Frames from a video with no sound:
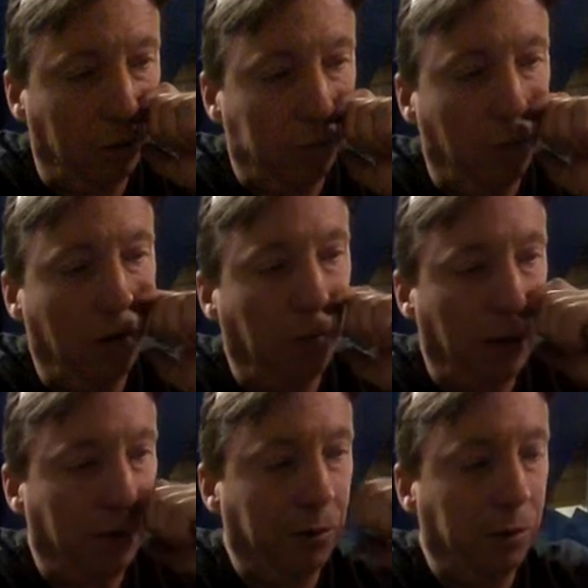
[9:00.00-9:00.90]
it's one
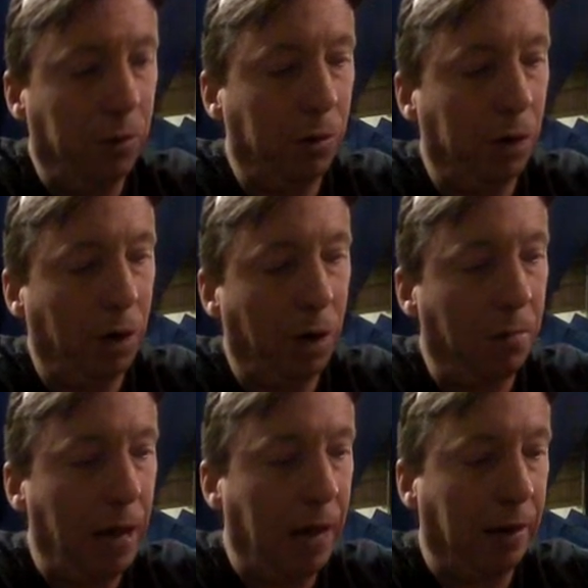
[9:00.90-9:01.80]
way of you doing it
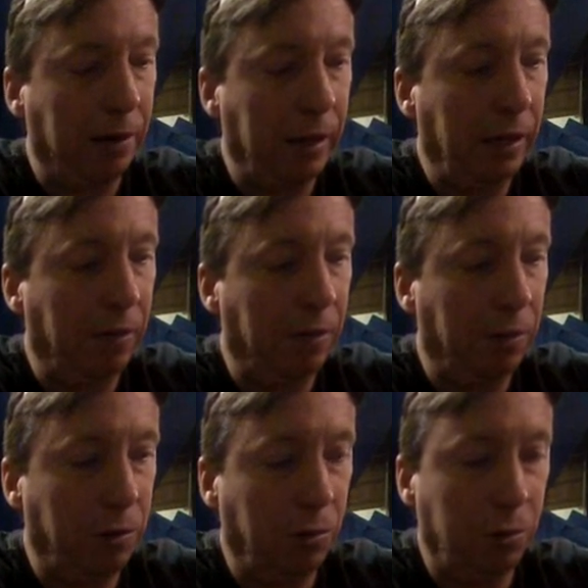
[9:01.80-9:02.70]
automatically if
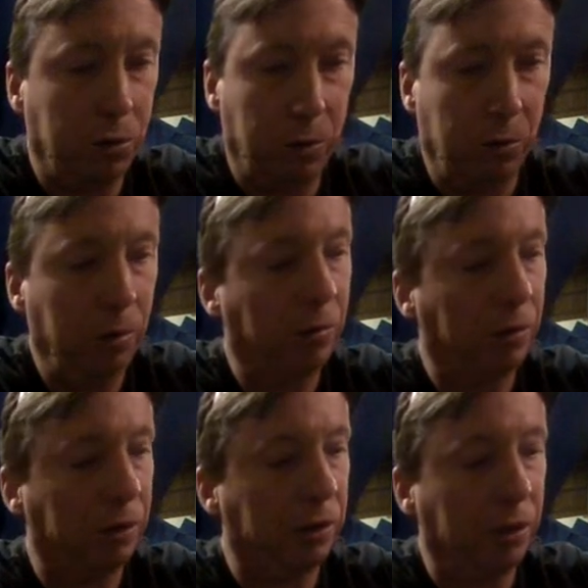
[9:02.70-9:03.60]
you choose to,
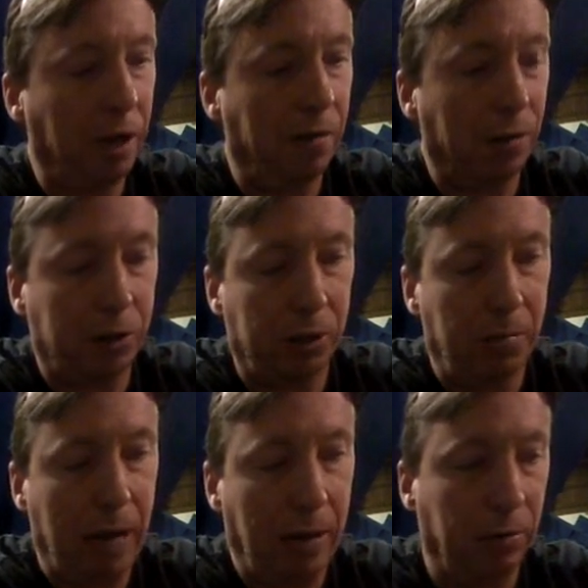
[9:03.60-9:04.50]
versus
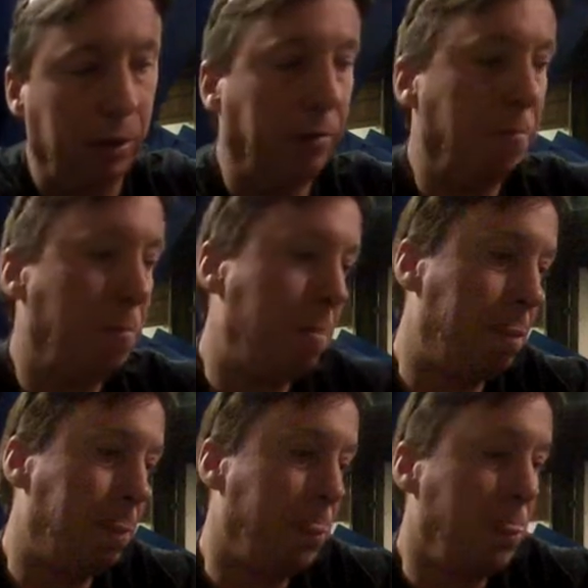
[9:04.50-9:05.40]
manually.
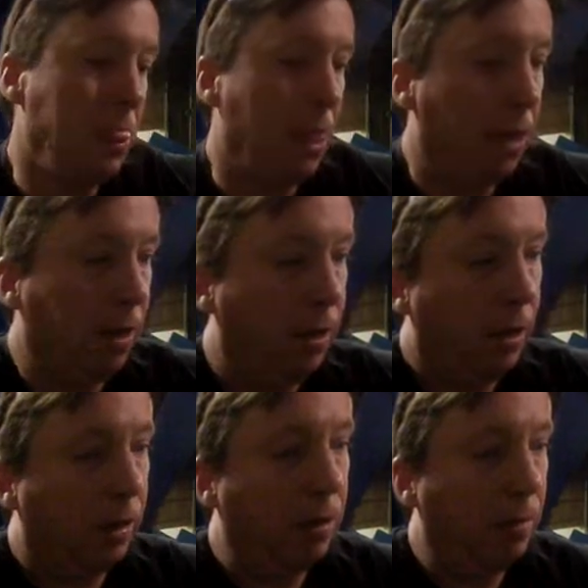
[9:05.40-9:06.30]

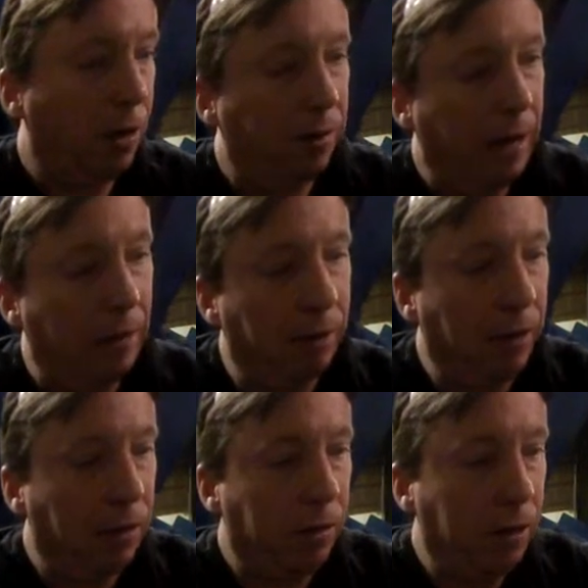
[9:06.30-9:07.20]
Coming on down
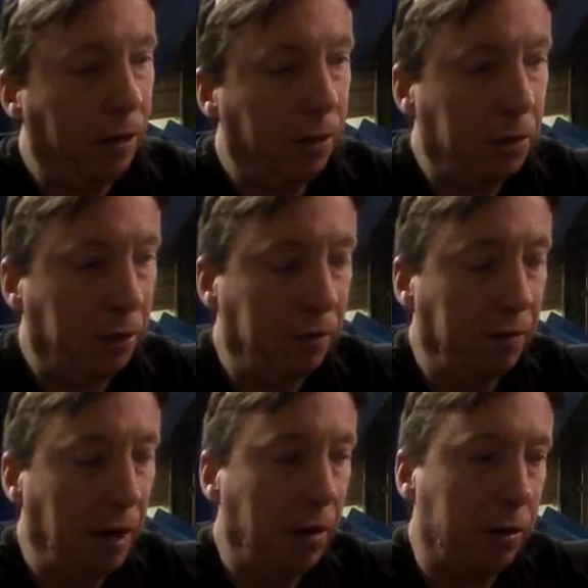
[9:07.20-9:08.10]
here, here's your
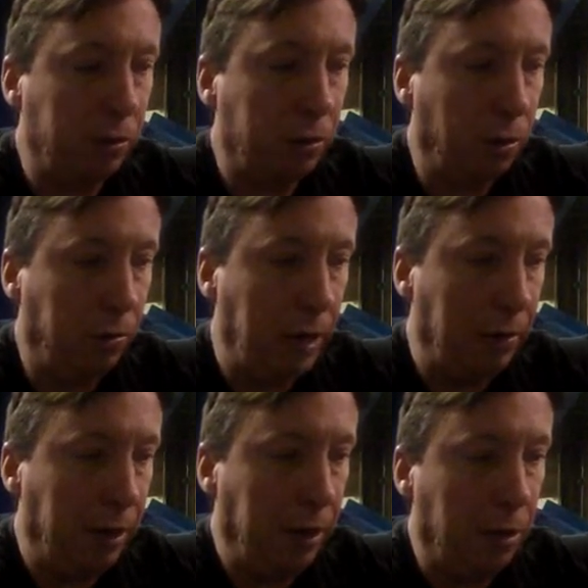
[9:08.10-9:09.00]
conveyor control
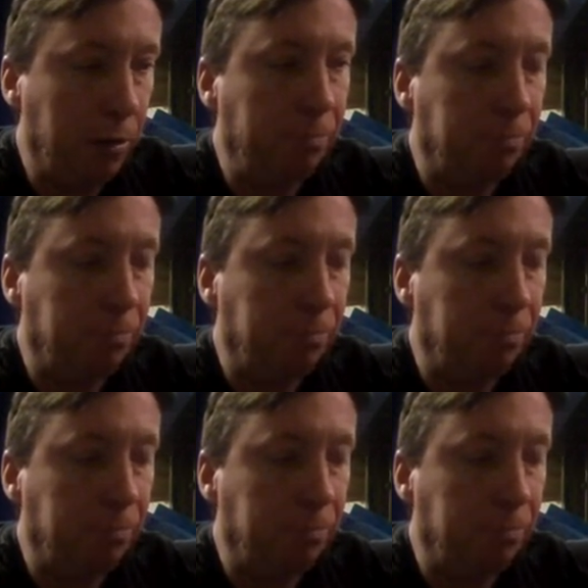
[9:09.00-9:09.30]
down here.